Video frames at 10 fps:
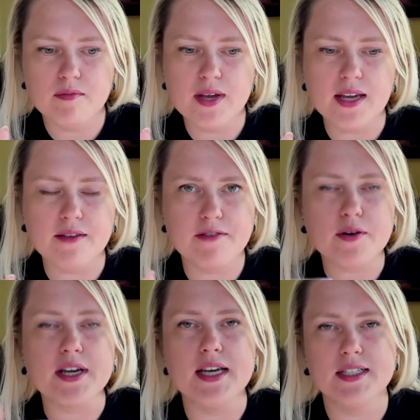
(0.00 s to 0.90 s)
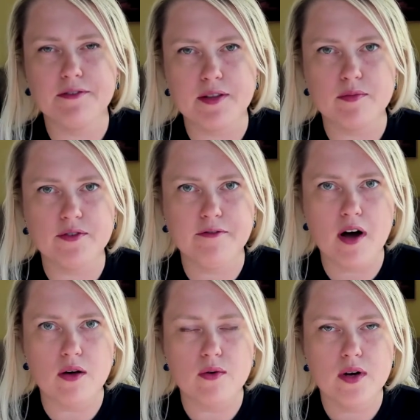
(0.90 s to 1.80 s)
make it very easy for them to
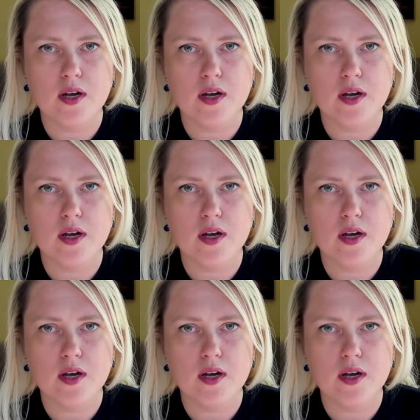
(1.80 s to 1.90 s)
follow.